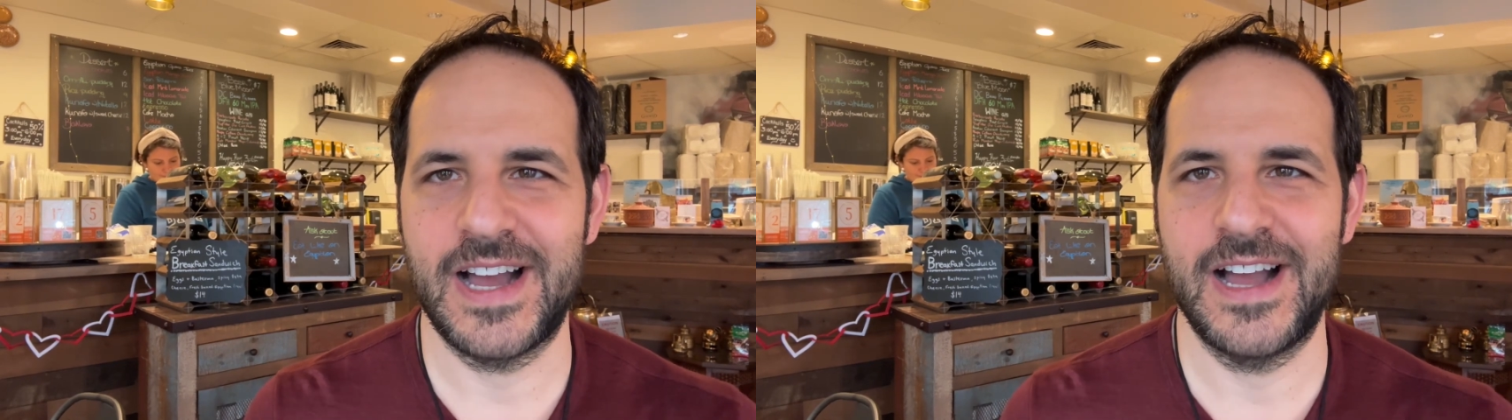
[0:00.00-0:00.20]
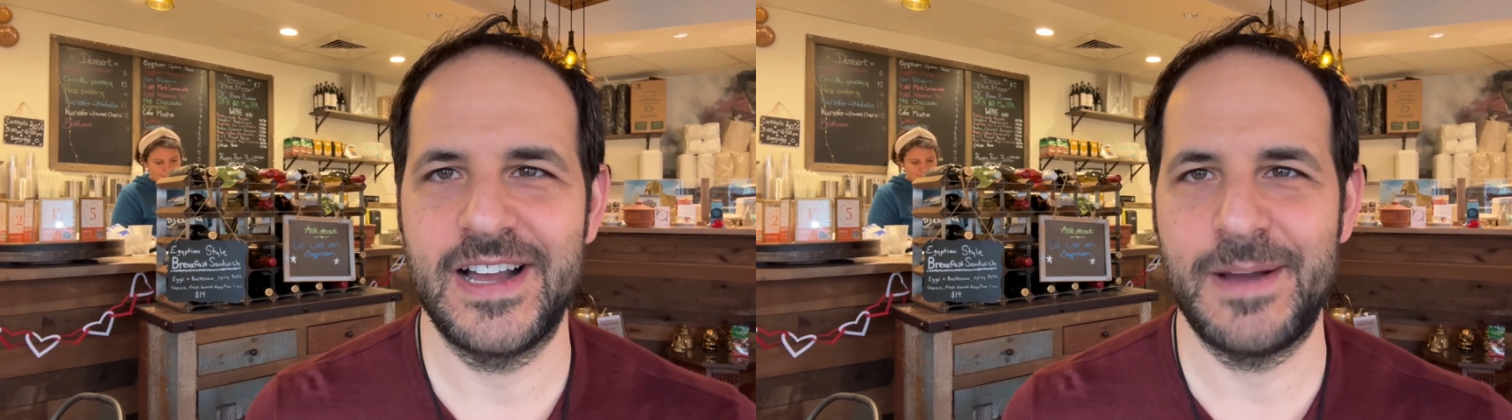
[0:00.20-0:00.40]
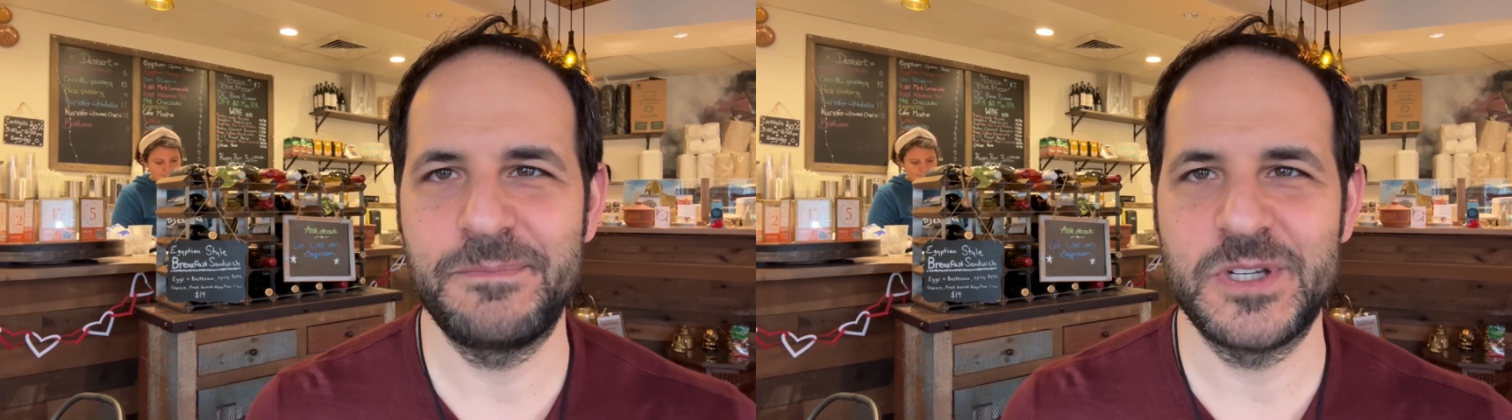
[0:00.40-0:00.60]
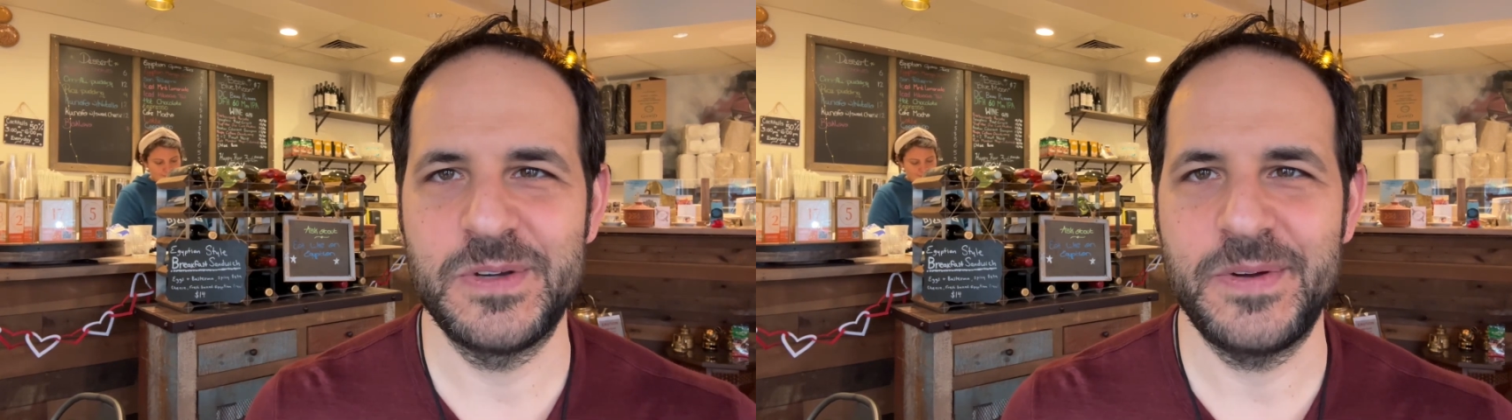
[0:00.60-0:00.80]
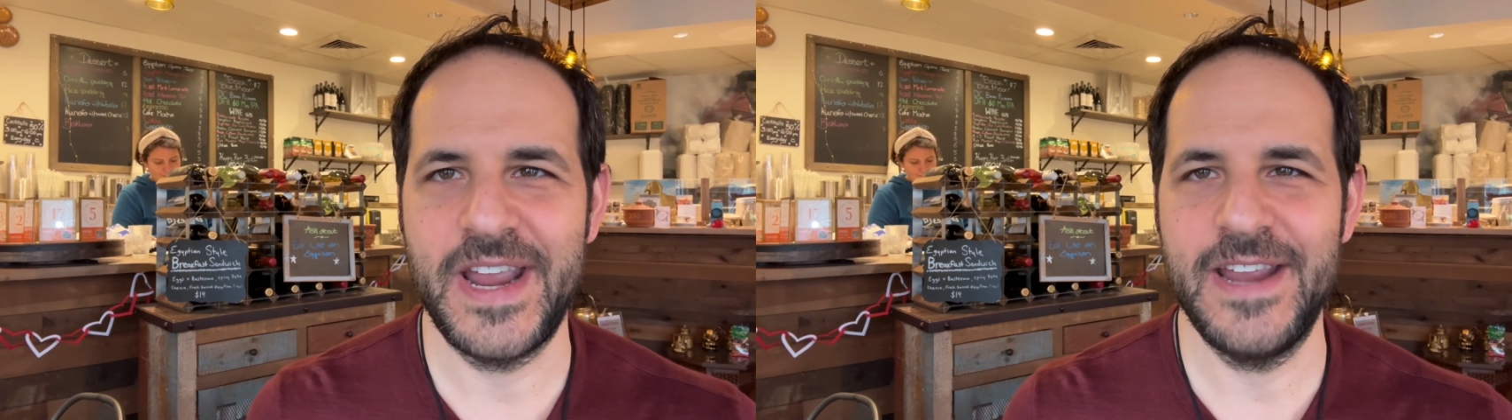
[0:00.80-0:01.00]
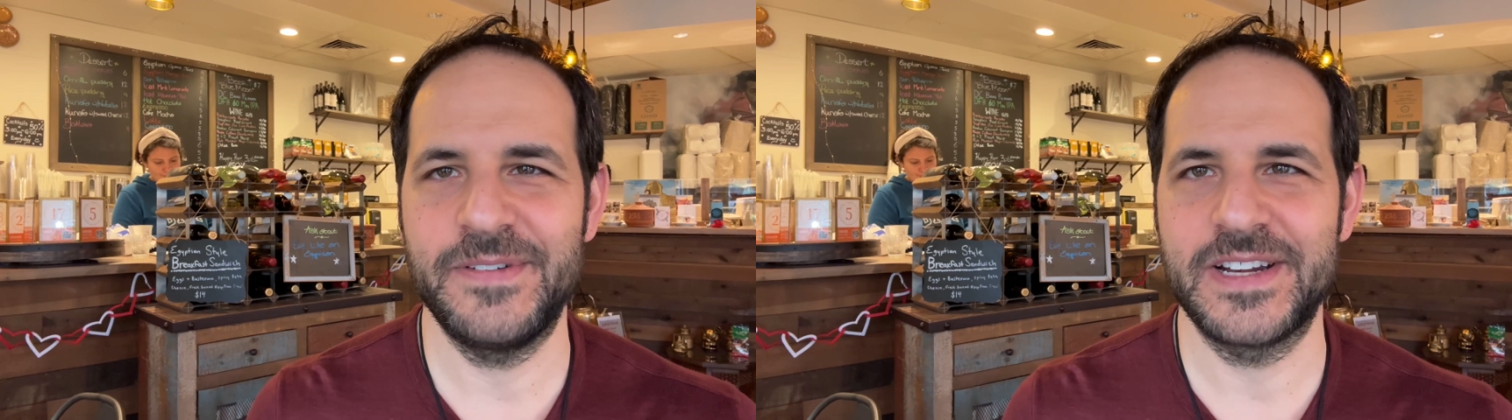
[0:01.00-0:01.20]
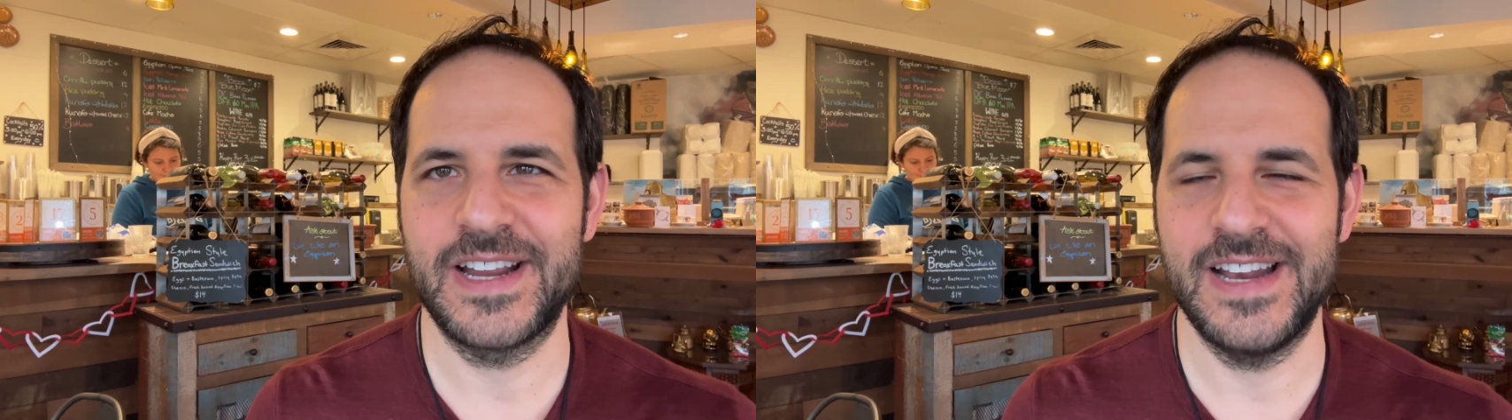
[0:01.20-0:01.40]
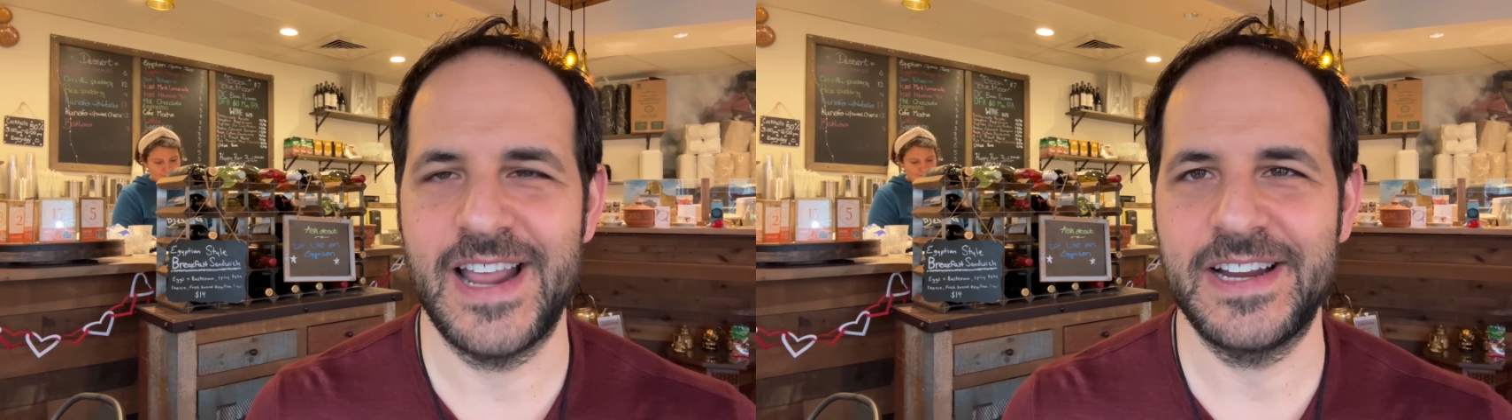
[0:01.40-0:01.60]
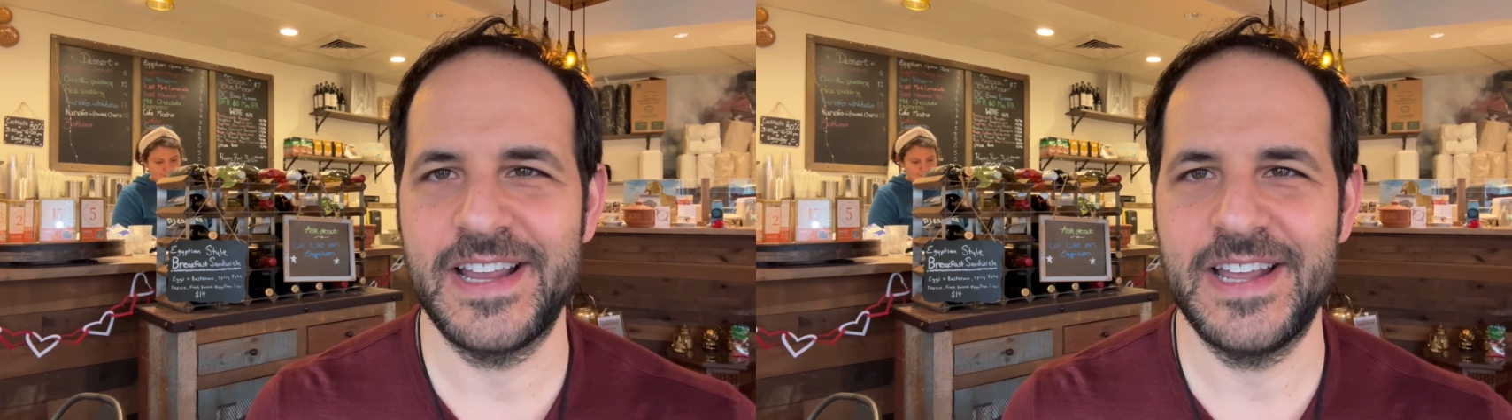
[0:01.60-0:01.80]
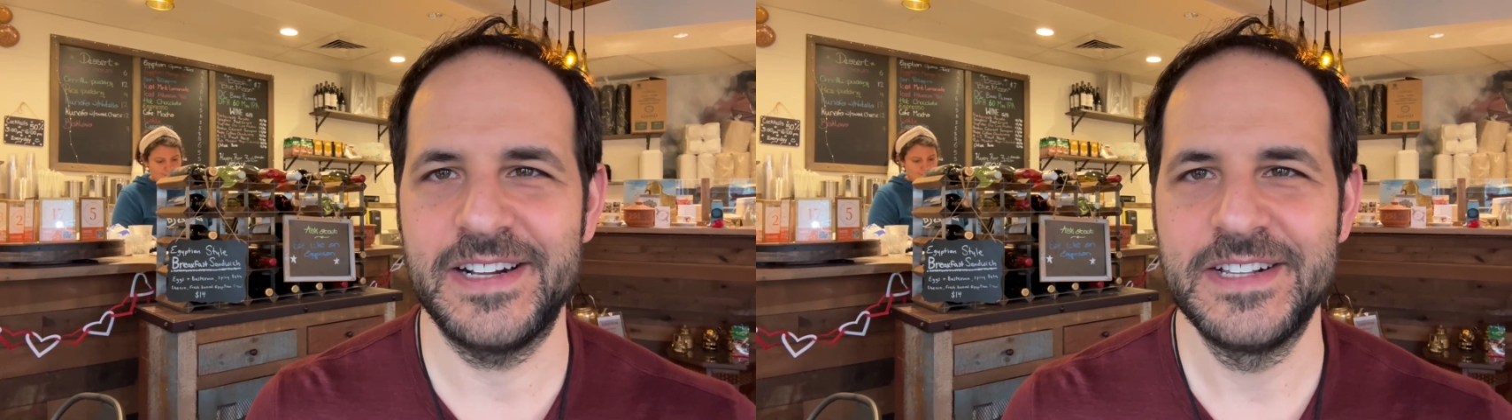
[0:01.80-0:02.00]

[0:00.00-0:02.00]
up to New Haven, Connecticut.